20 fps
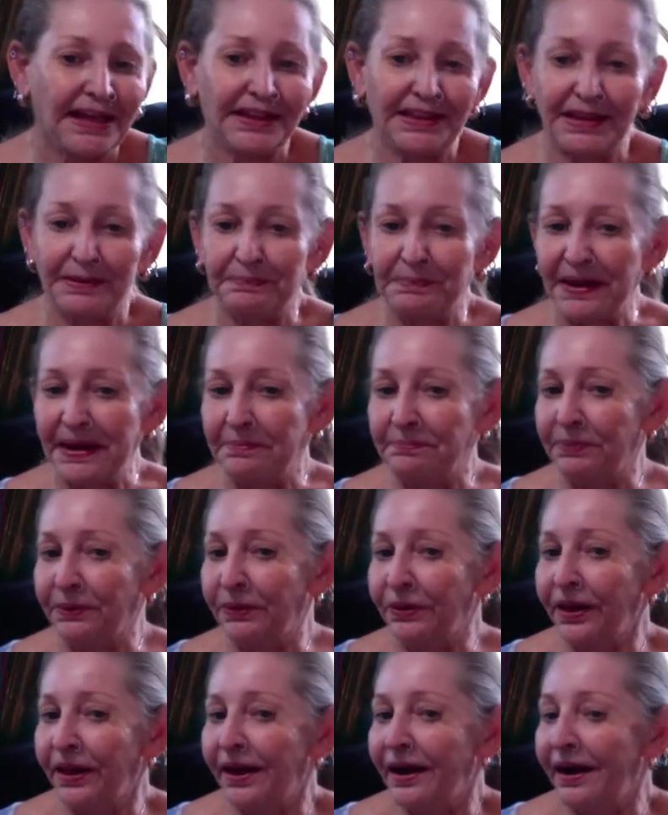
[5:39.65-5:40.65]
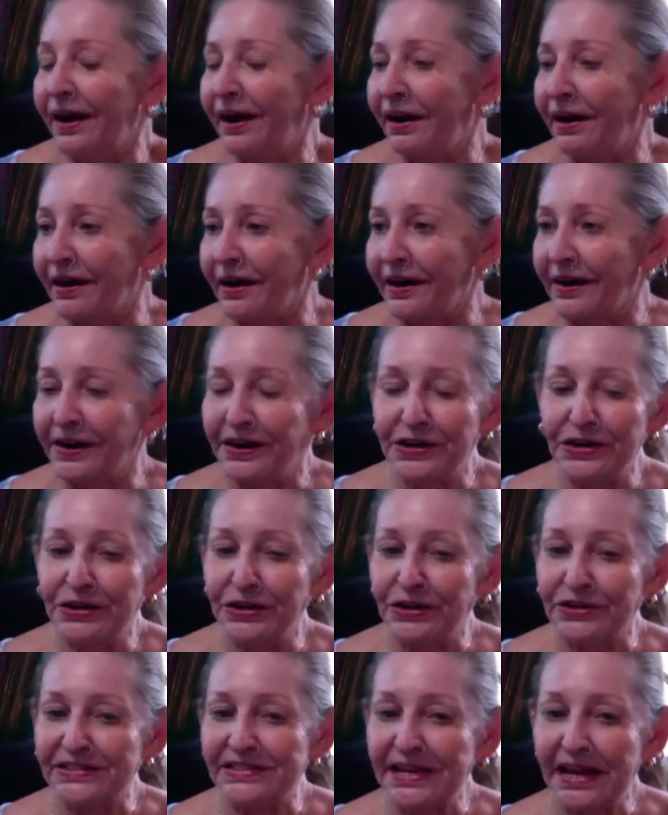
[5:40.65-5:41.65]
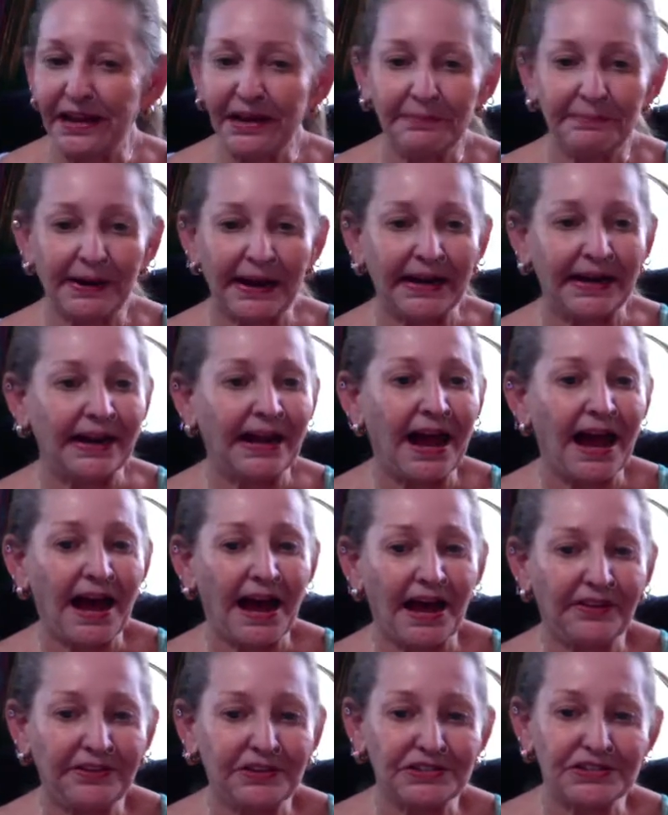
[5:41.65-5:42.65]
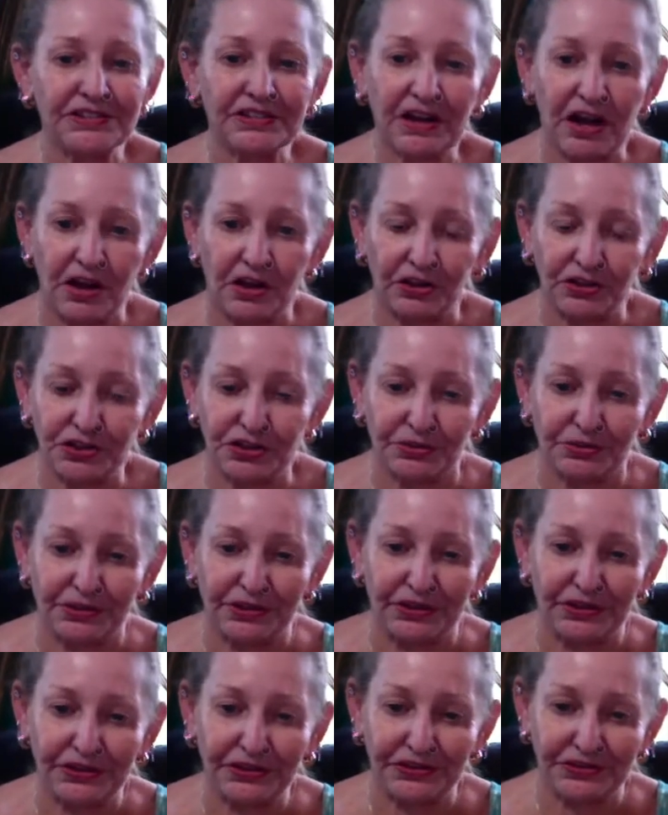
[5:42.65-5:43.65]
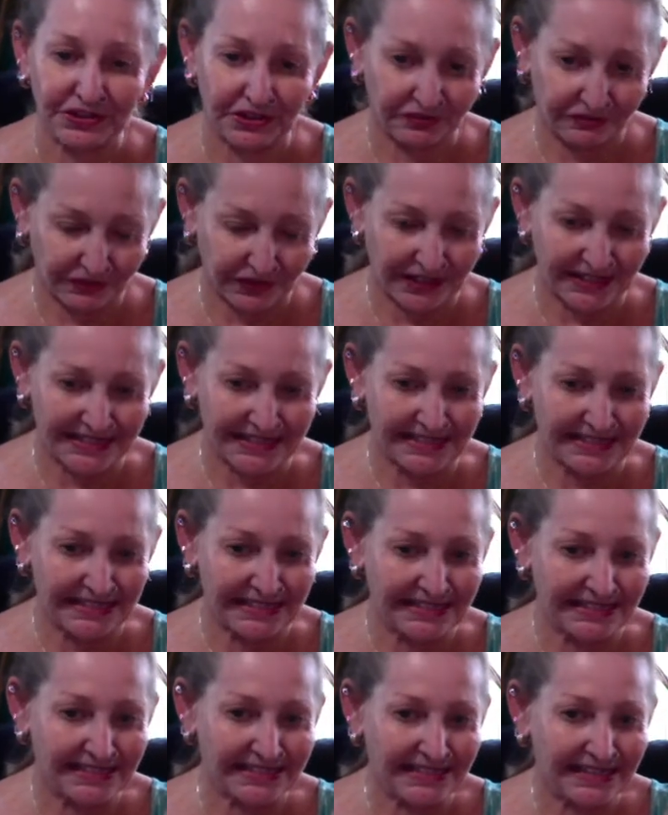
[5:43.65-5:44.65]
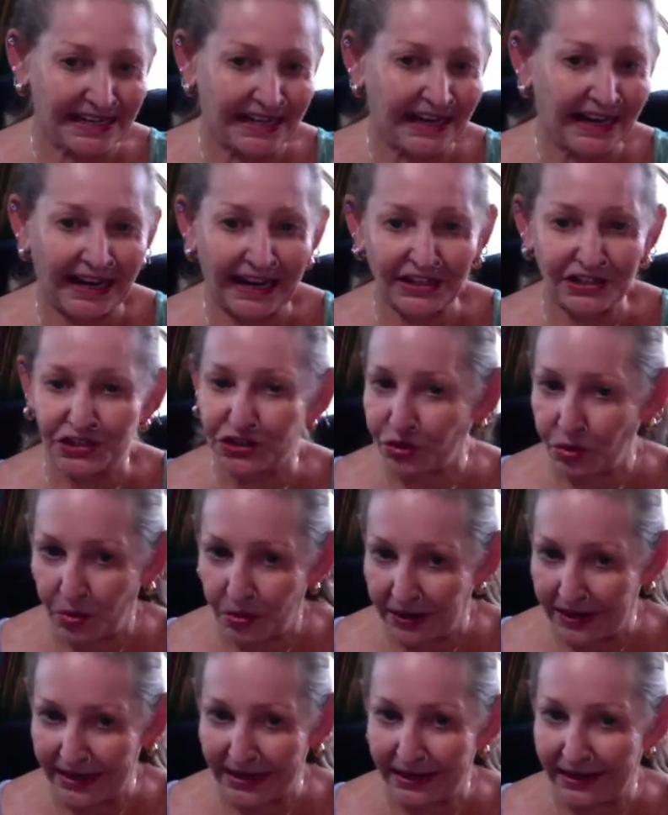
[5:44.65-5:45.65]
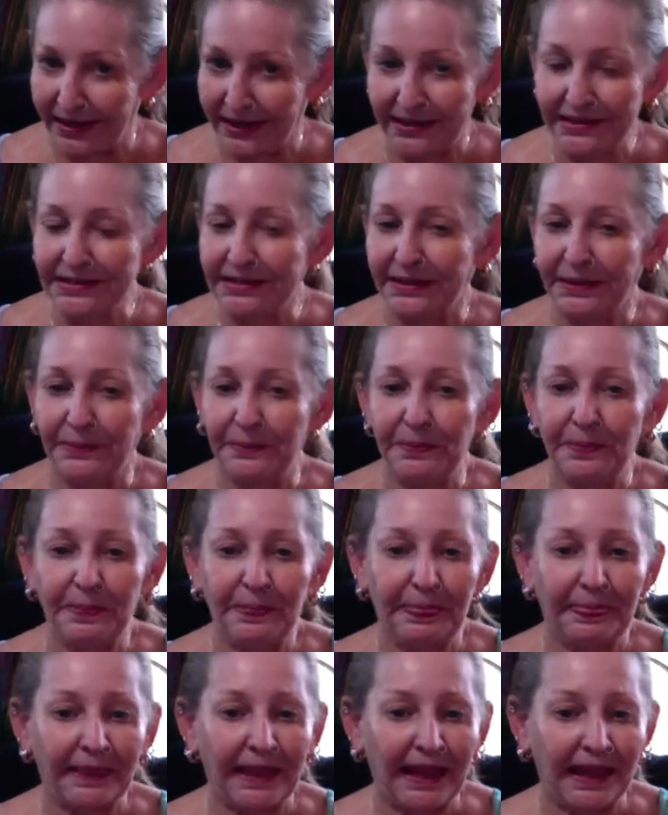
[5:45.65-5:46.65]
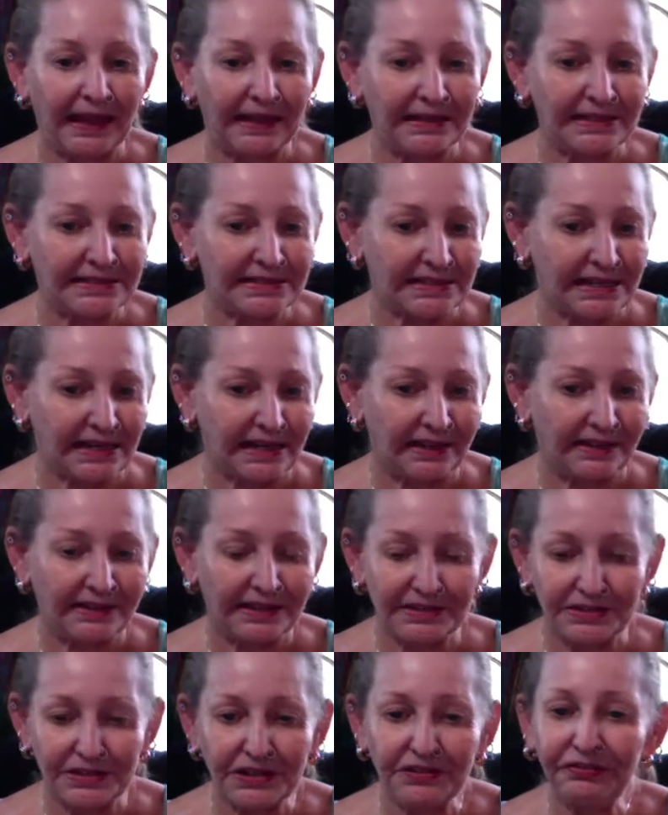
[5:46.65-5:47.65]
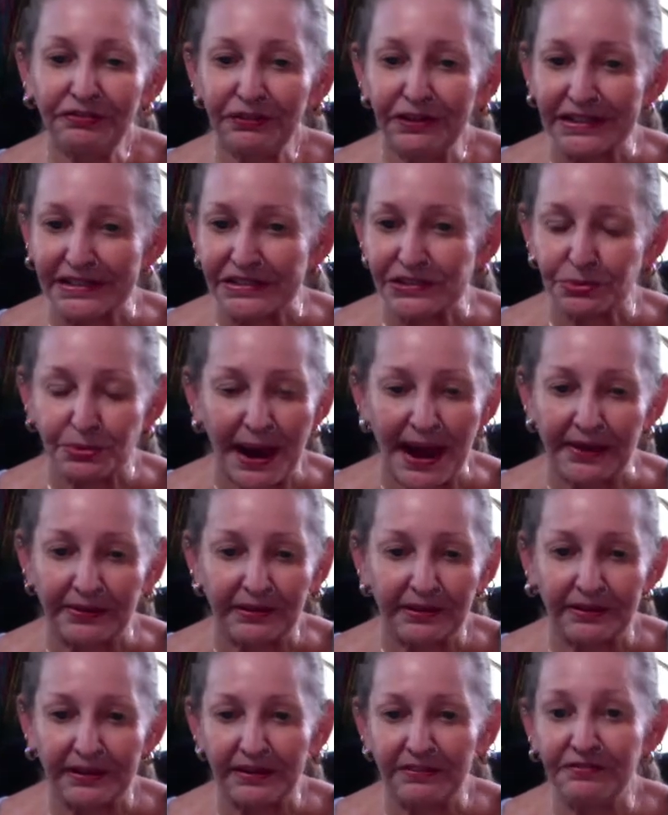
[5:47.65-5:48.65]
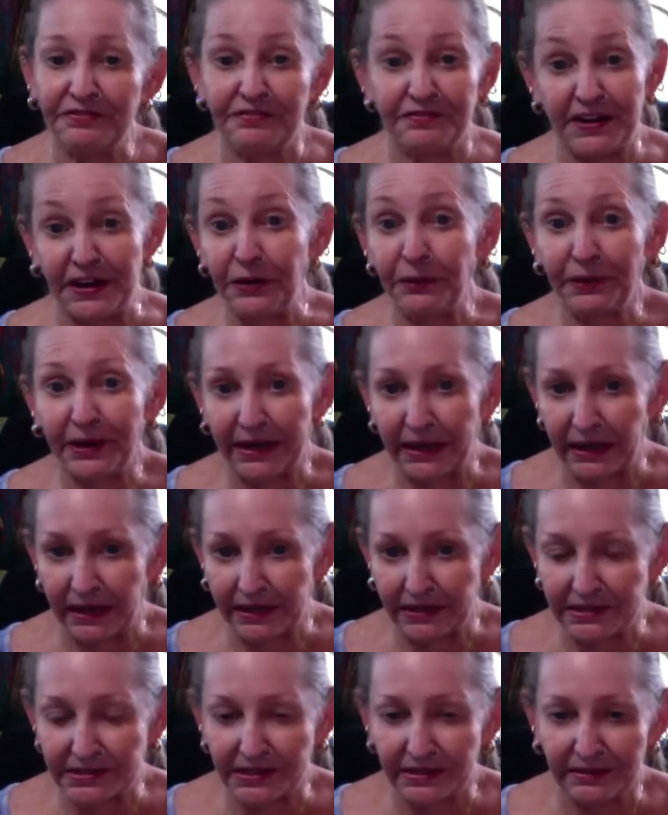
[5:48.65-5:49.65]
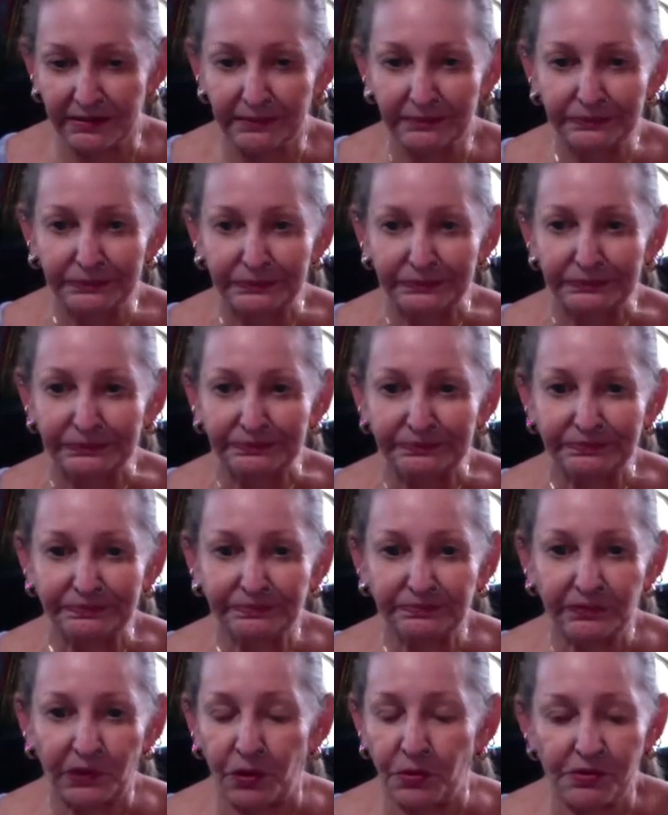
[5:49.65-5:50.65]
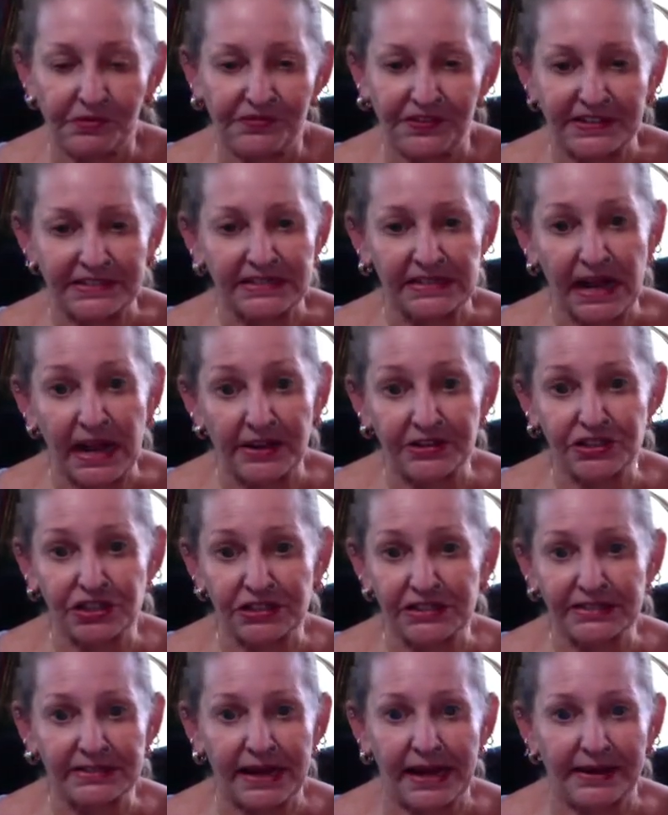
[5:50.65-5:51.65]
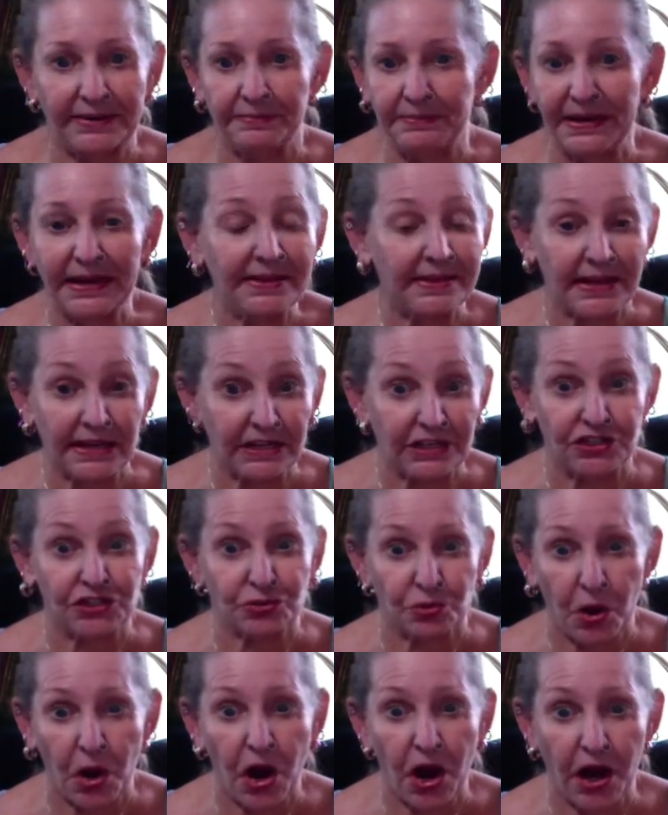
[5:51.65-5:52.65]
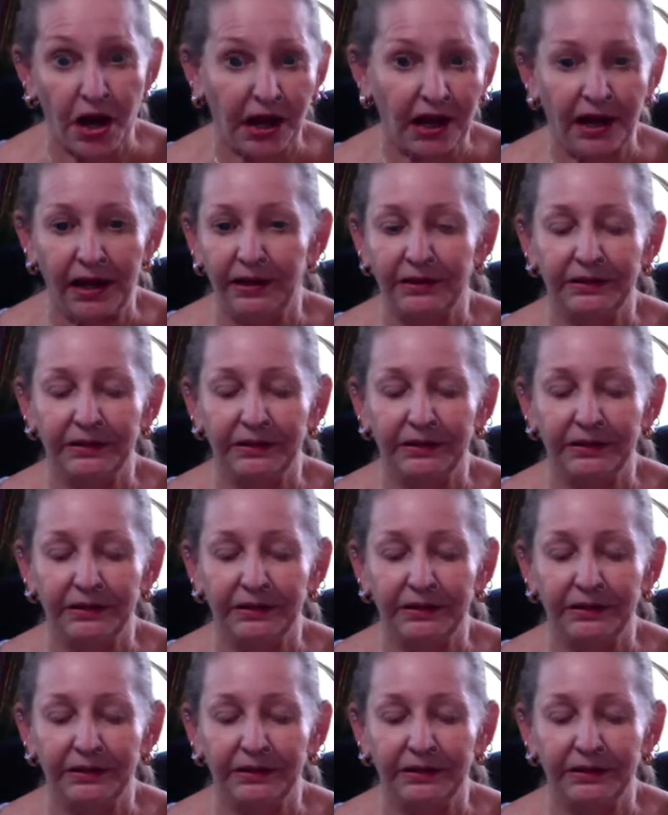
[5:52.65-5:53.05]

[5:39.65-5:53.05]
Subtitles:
that people are, celebrating others' cultural differences, enjoying it, and seeing the difference rather than fearing it. Oh, if it's not just like me, then it's wrong.